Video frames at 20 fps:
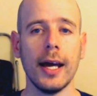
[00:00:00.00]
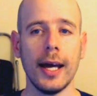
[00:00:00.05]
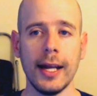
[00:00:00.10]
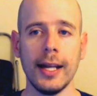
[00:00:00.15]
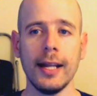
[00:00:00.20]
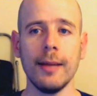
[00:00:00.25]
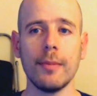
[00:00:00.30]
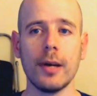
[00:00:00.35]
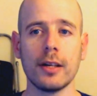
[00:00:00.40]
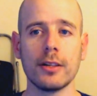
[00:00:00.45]

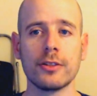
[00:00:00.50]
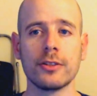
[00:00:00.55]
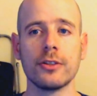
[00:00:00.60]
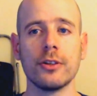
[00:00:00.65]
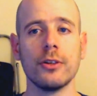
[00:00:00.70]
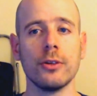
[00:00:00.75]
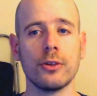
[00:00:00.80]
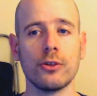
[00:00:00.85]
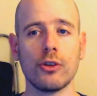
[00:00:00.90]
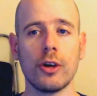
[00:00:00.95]
Any
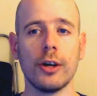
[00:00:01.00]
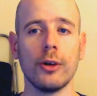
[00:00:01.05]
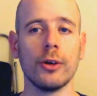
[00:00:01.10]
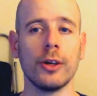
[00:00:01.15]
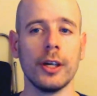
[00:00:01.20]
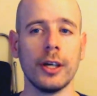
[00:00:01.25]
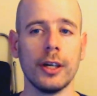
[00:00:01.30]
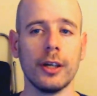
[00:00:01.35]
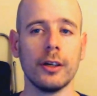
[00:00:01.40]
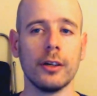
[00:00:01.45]
monster you're trying
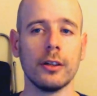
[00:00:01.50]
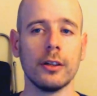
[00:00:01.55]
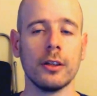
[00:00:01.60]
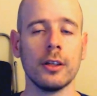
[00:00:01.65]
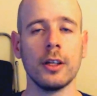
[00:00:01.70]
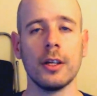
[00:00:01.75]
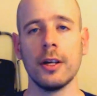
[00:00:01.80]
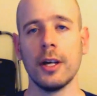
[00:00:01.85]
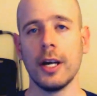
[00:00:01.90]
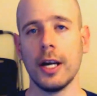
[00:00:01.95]
to kill
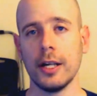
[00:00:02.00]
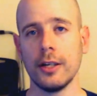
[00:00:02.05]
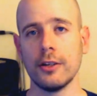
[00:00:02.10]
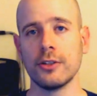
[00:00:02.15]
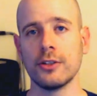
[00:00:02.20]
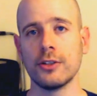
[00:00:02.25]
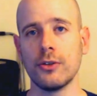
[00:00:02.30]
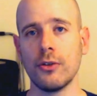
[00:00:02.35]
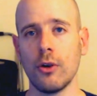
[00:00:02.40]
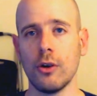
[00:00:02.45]
and
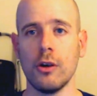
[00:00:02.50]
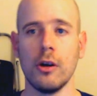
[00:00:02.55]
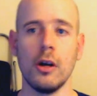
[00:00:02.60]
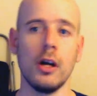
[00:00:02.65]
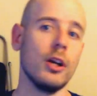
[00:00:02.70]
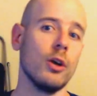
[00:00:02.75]
destroy.